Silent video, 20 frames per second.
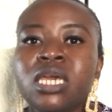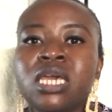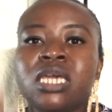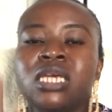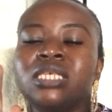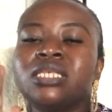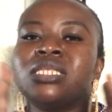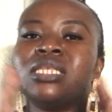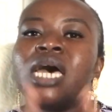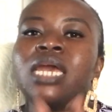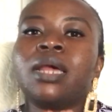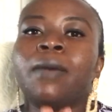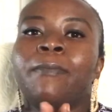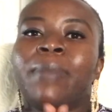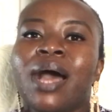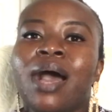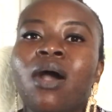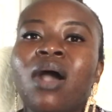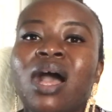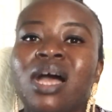It's not
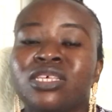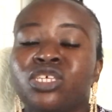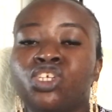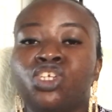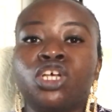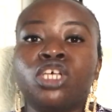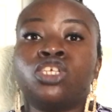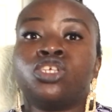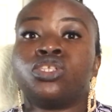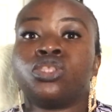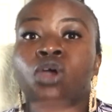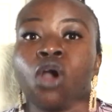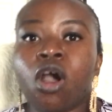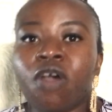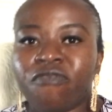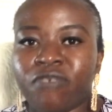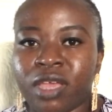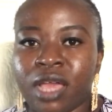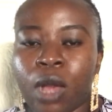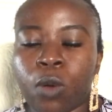about us just
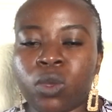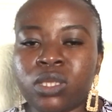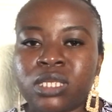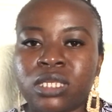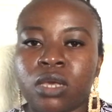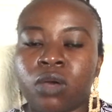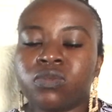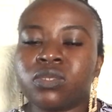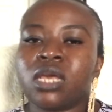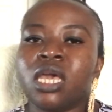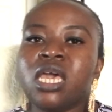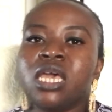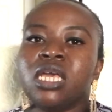starving ourselves.